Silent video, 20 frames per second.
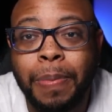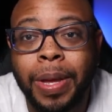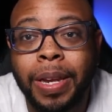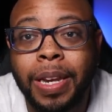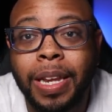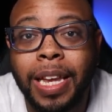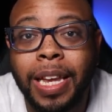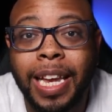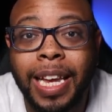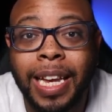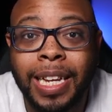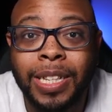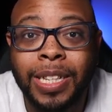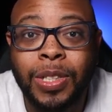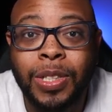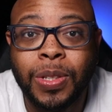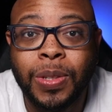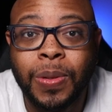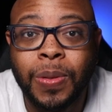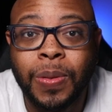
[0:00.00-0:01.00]
it
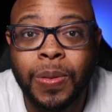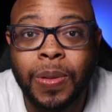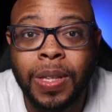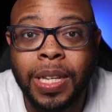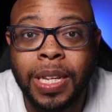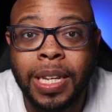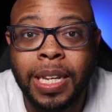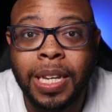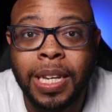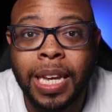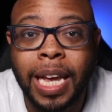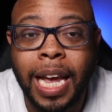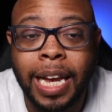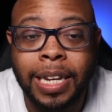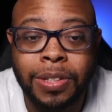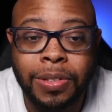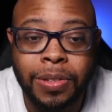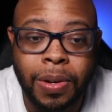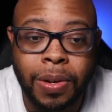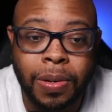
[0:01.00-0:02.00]
into the
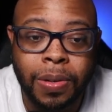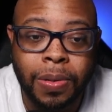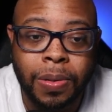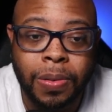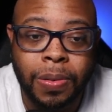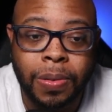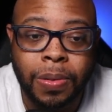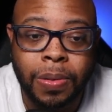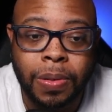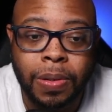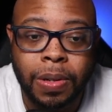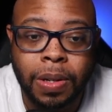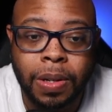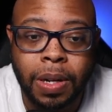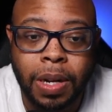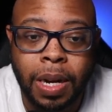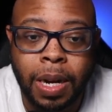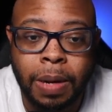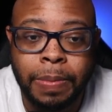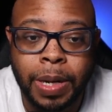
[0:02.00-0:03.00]
external
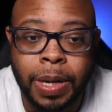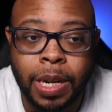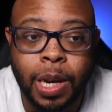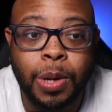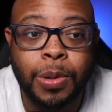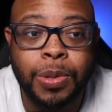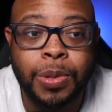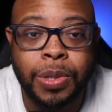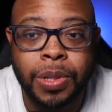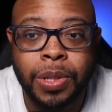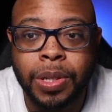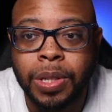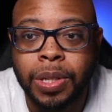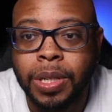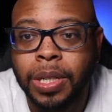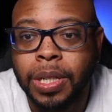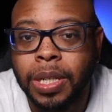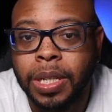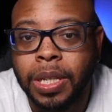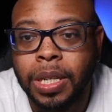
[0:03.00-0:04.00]
enclosure
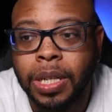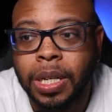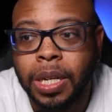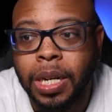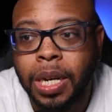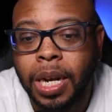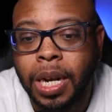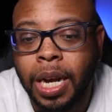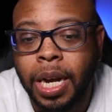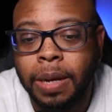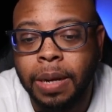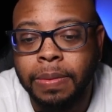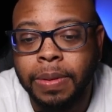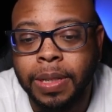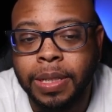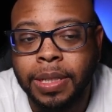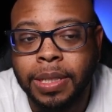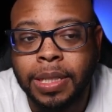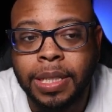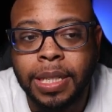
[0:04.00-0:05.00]

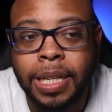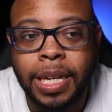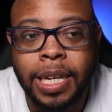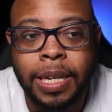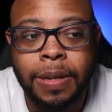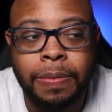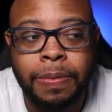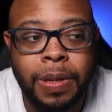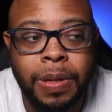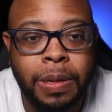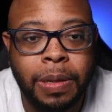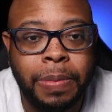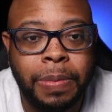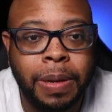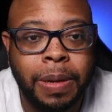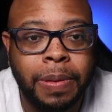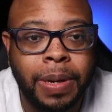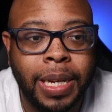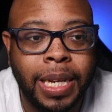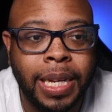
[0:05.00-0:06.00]
to see if we could
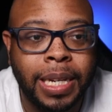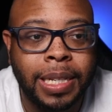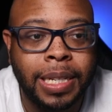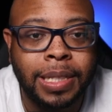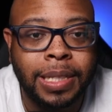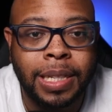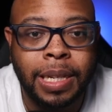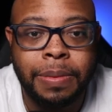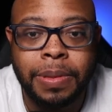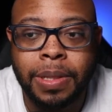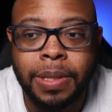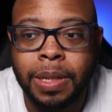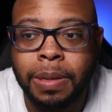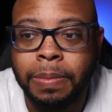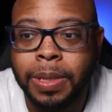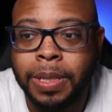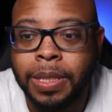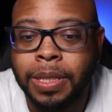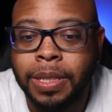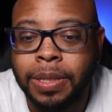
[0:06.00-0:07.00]
be able to get the Samsung
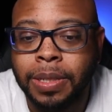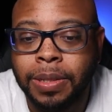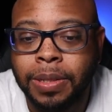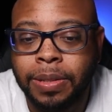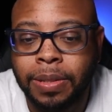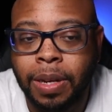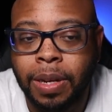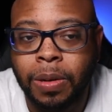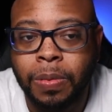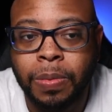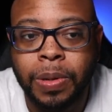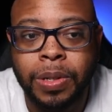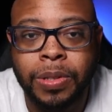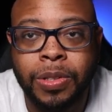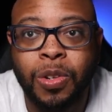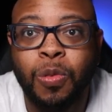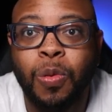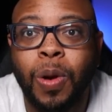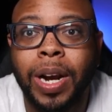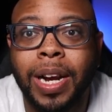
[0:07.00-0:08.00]
Magician software
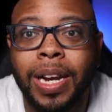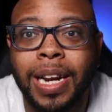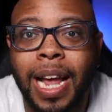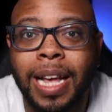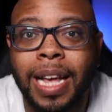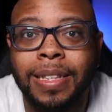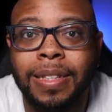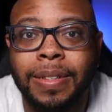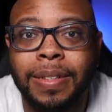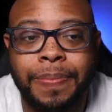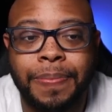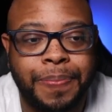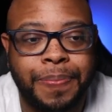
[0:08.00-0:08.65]
to recognize it.